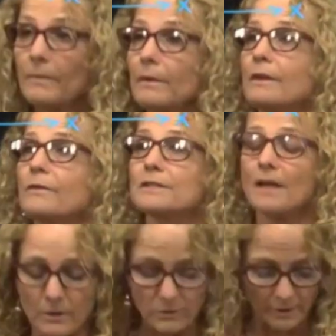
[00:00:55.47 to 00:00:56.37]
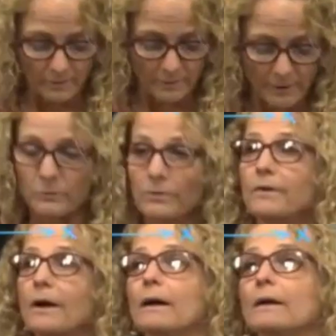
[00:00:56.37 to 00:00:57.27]
the first angle that we want to
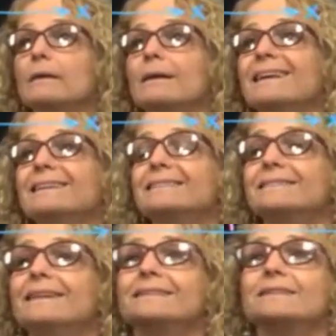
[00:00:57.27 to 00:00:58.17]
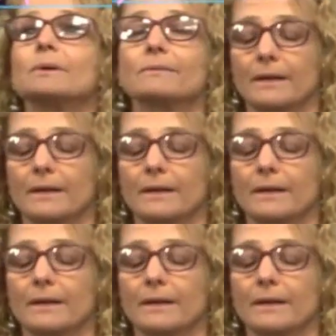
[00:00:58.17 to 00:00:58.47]
find is this one right